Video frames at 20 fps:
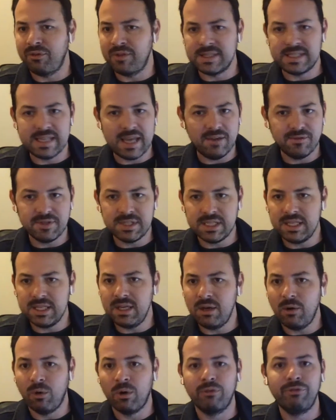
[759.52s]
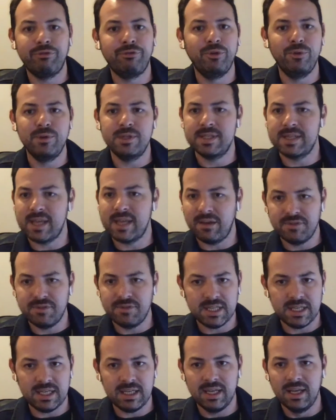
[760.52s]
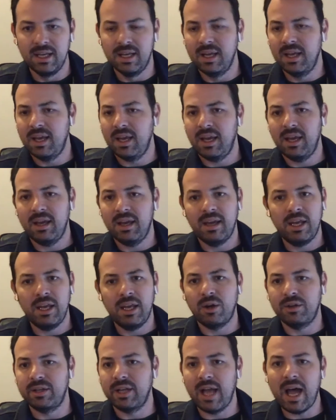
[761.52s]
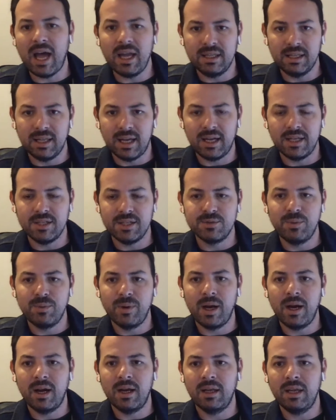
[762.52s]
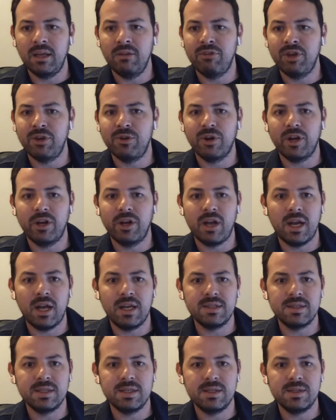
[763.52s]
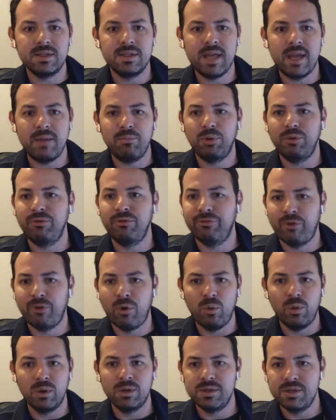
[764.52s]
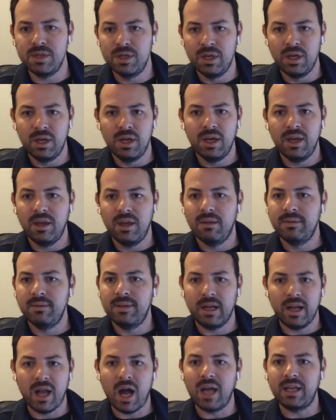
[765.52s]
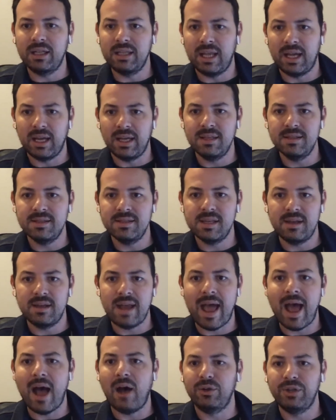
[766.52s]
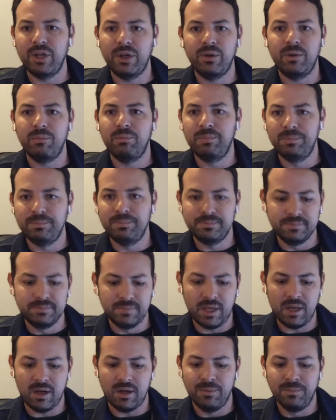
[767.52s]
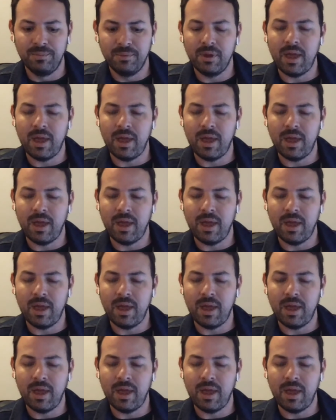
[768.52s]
safety, or food safety, and other guidelines, where event organizers, they put forward their guidelines and how they're going to,